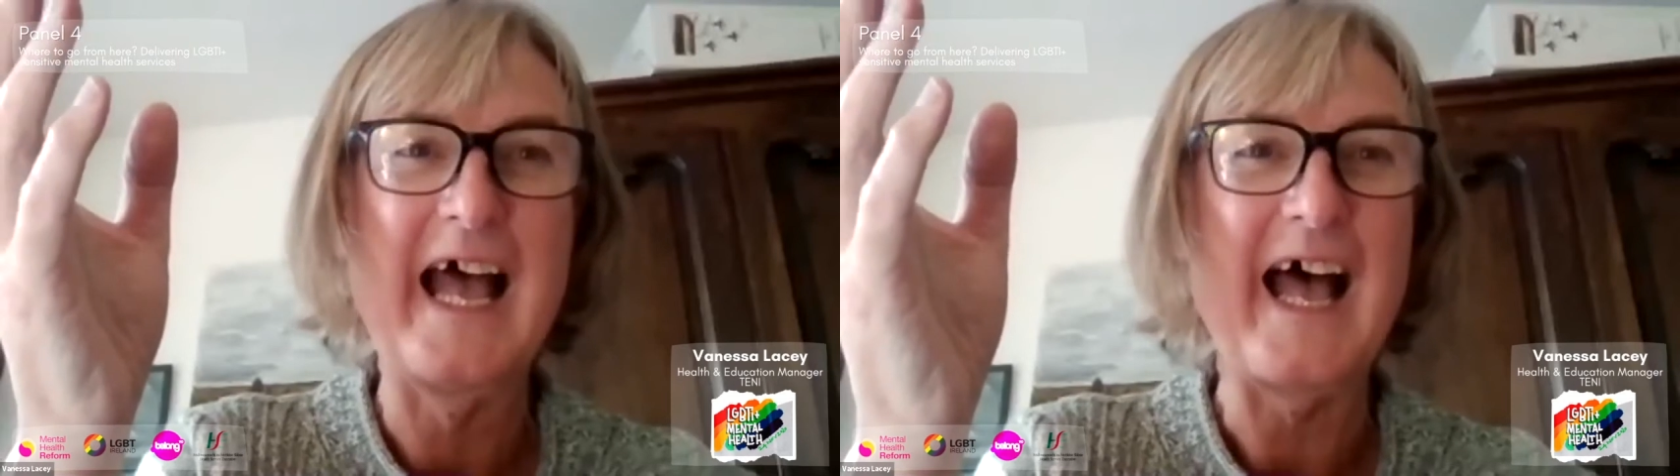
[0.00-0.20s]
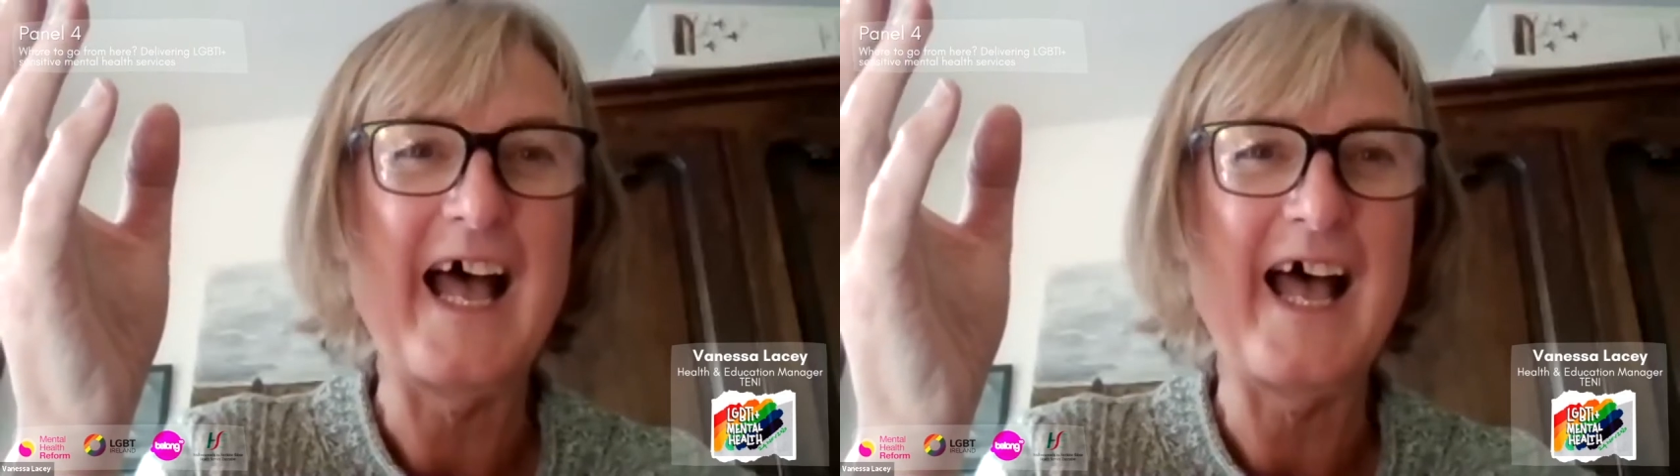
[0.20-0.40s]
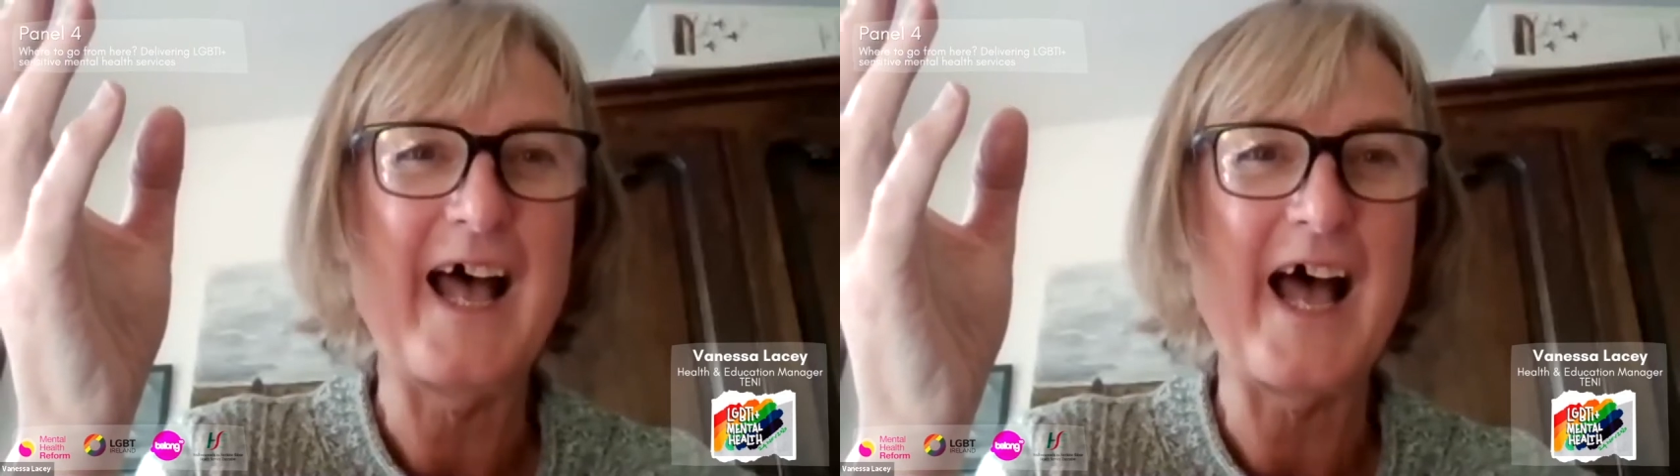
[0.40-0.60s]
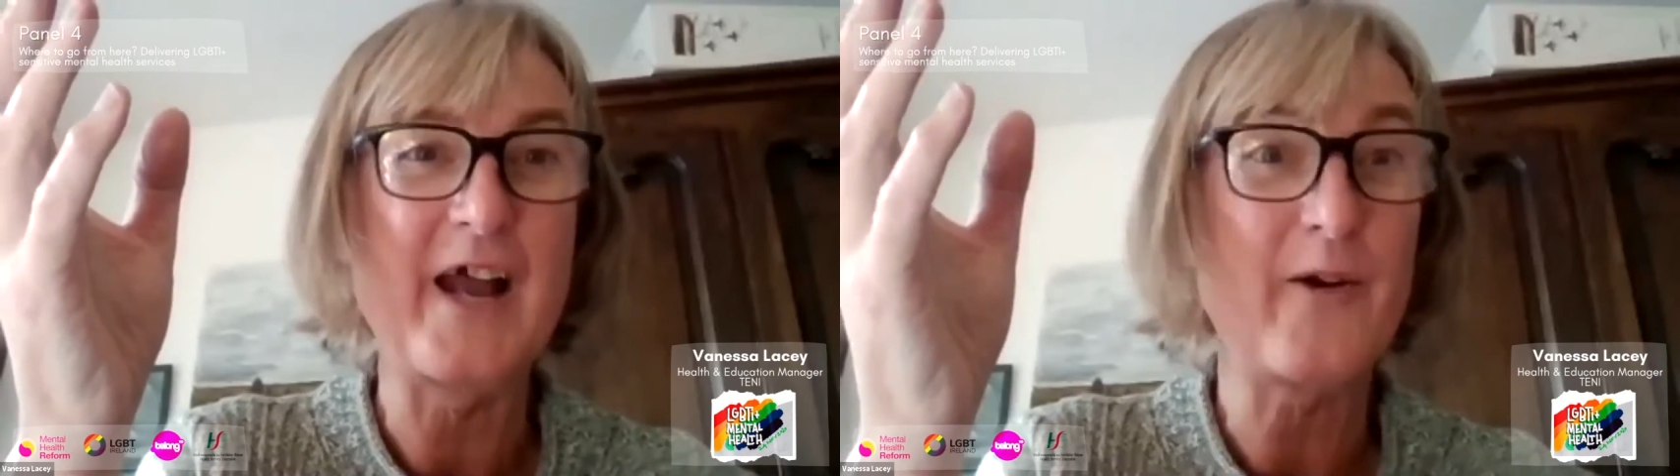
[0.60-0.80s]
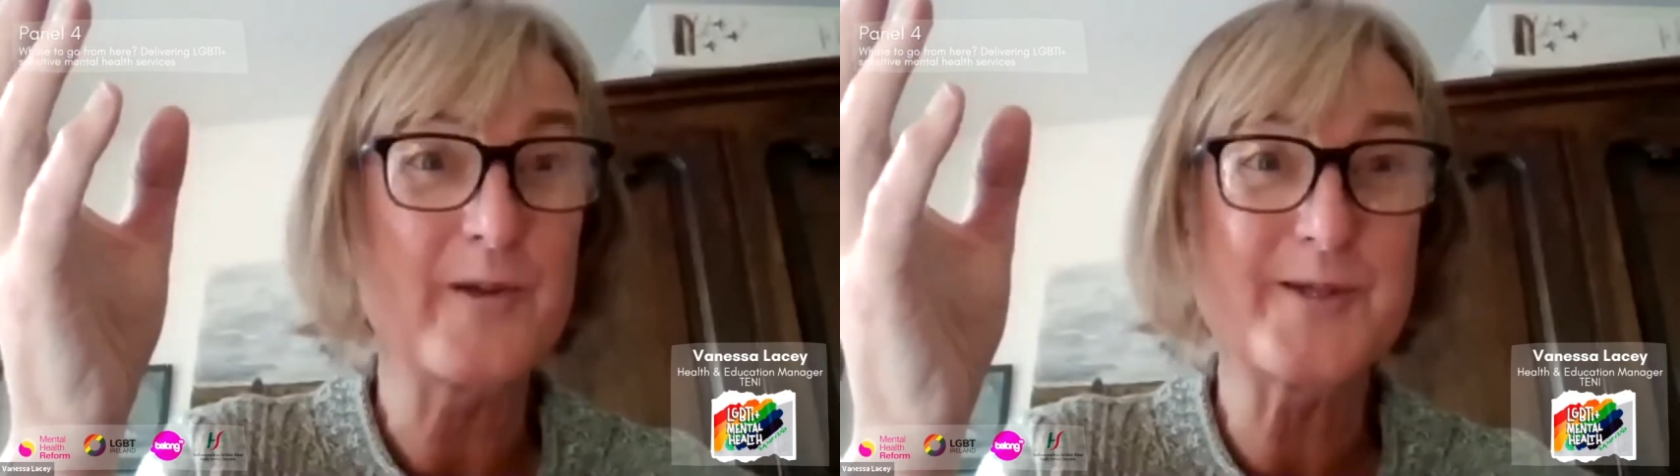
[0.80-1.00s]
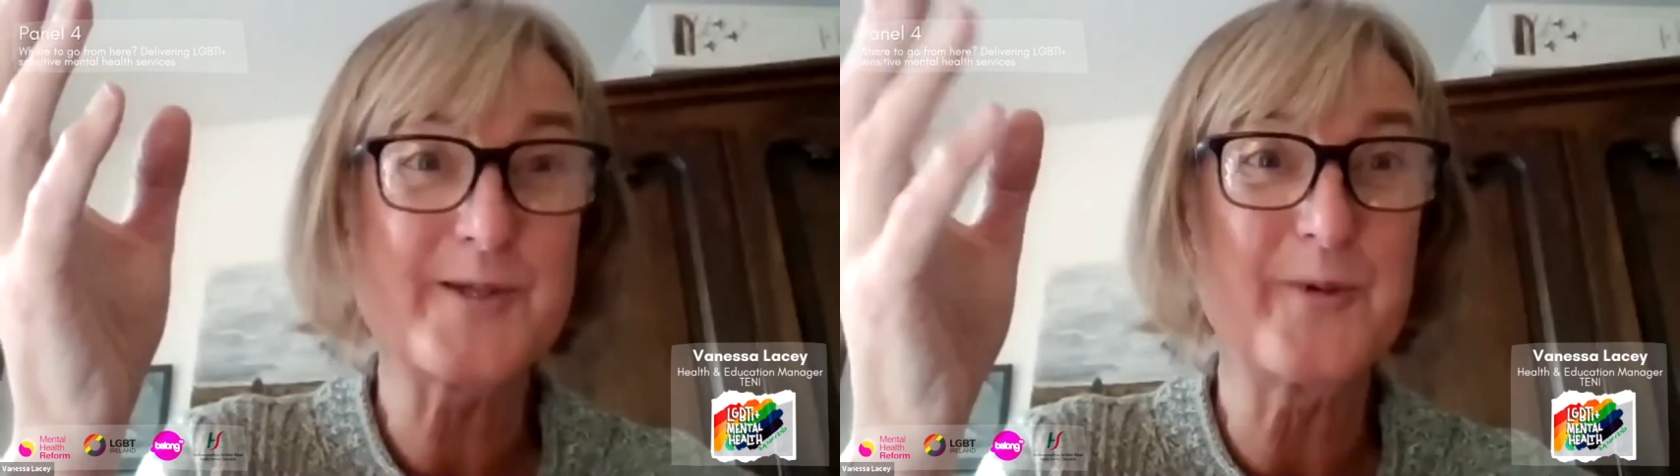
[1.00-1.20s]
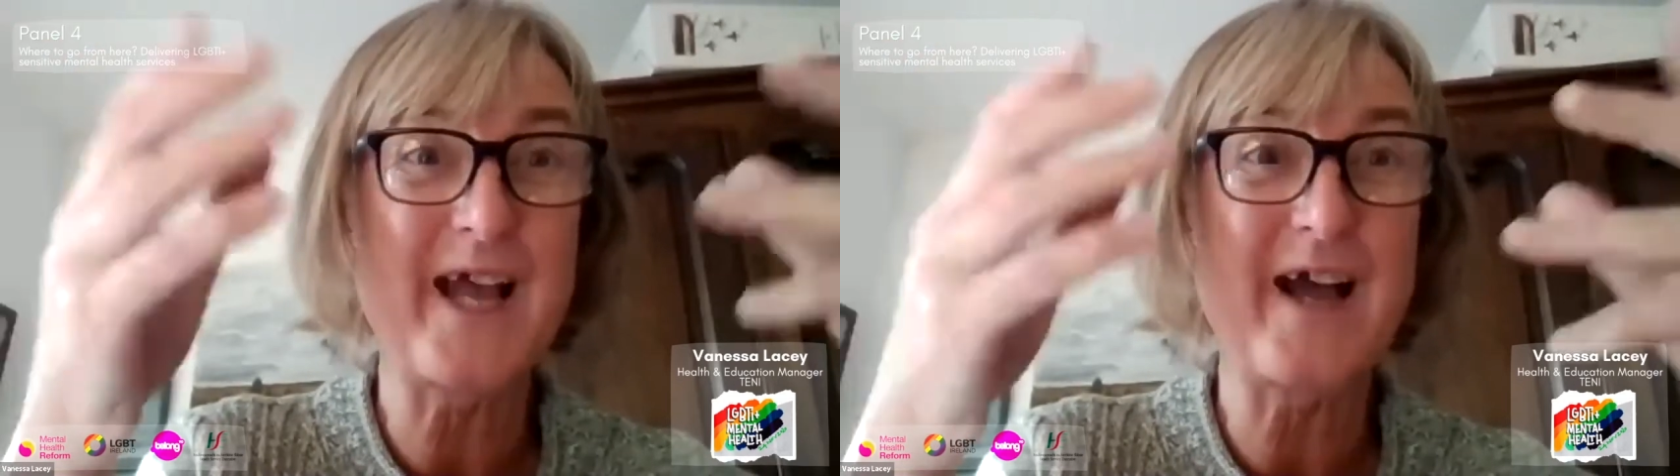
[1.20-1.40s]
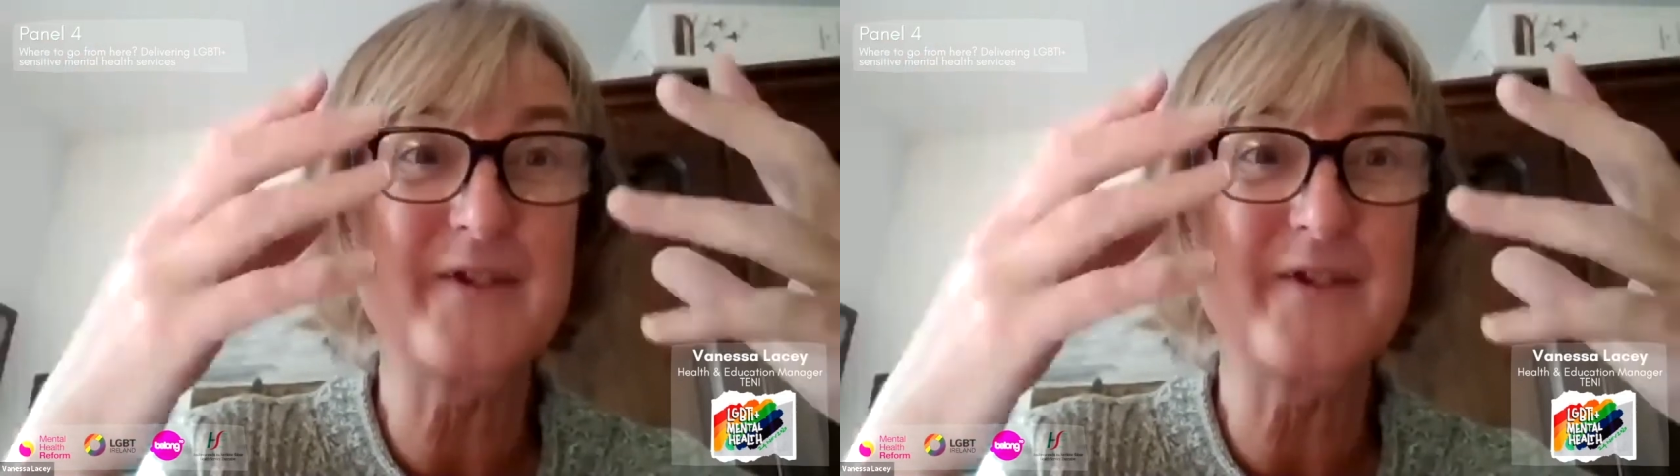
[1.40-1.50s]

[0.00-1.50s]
And also we have